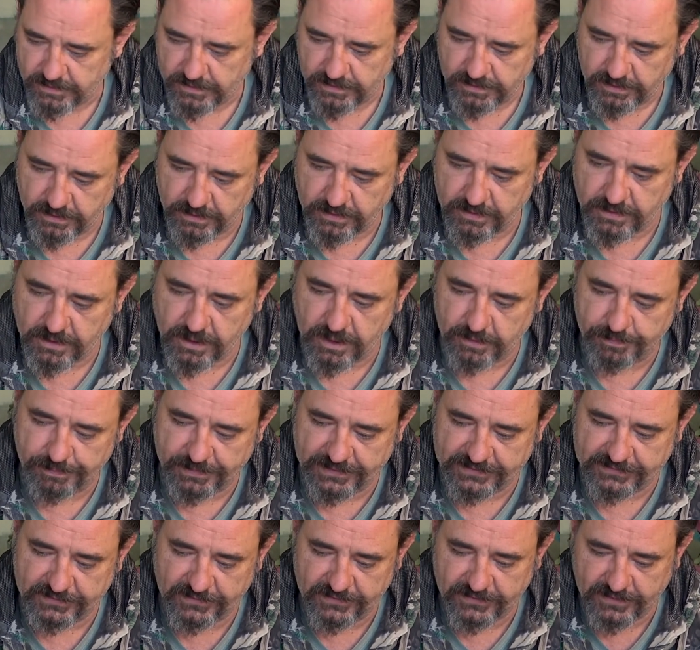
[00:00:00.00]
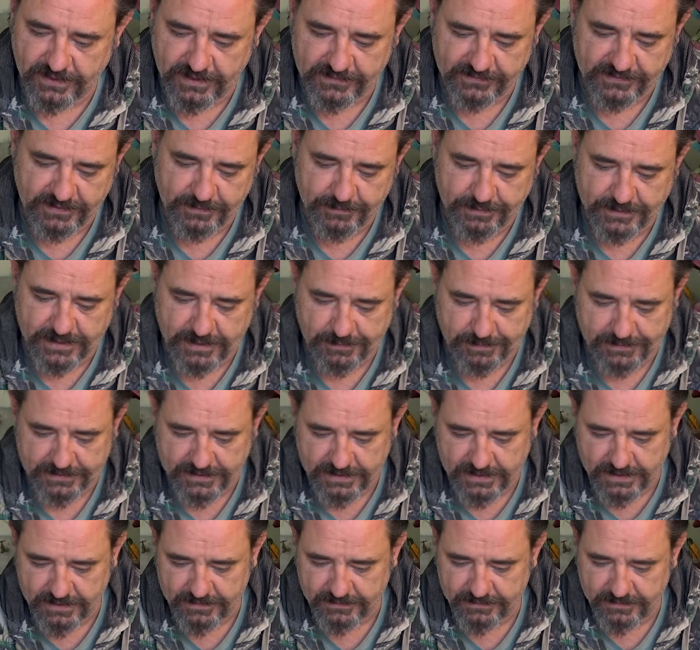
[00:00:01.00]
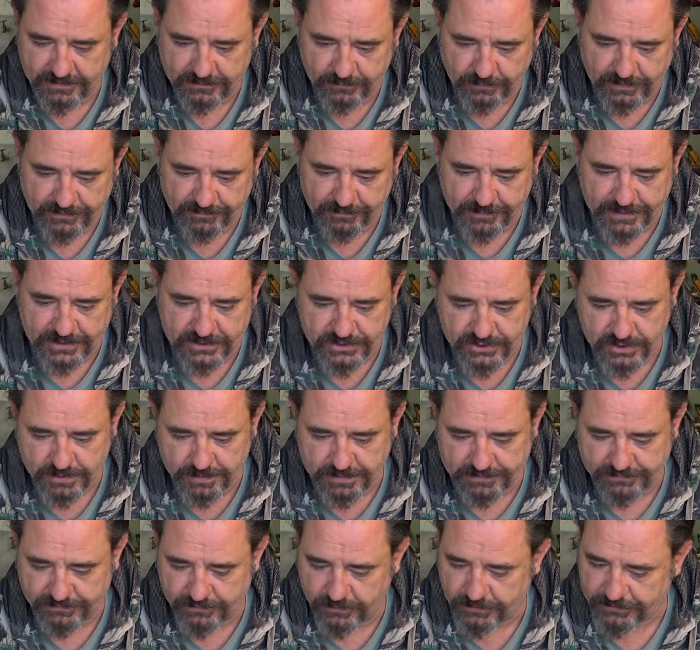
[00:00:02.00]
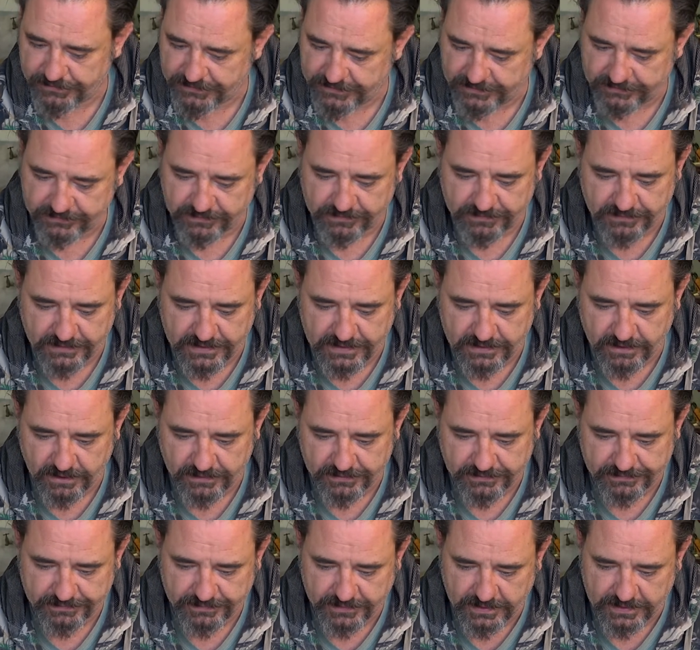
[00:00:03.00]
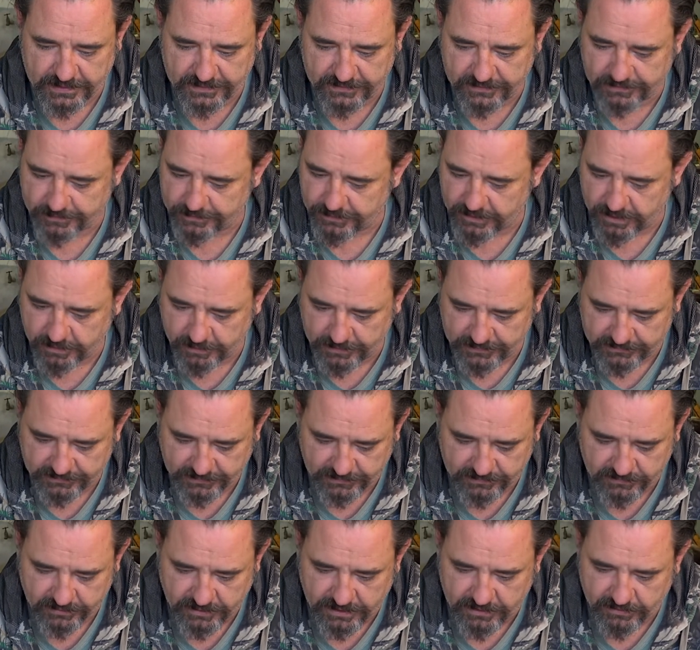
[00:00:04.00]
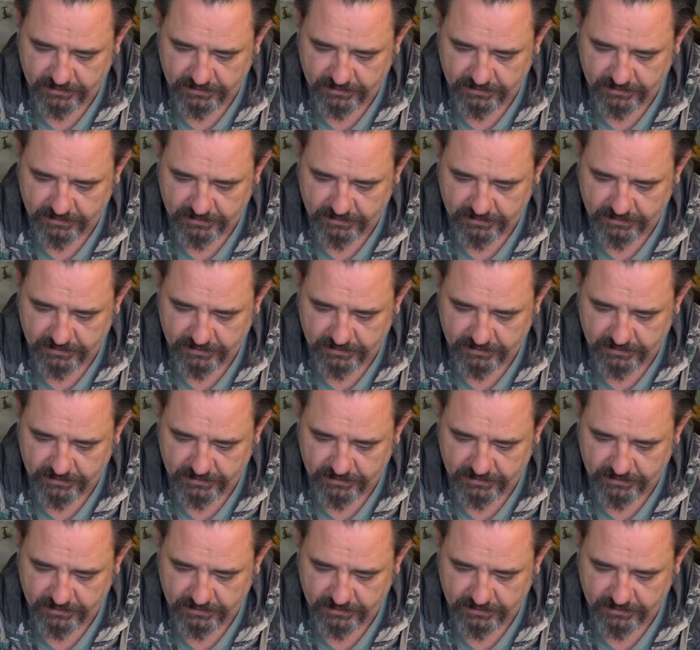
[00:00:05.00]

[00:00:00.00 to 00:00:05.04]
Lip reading: Got an old piece of tracing paper here. We've mentioned before, things are very hard to find in Zimbabwe, so I try and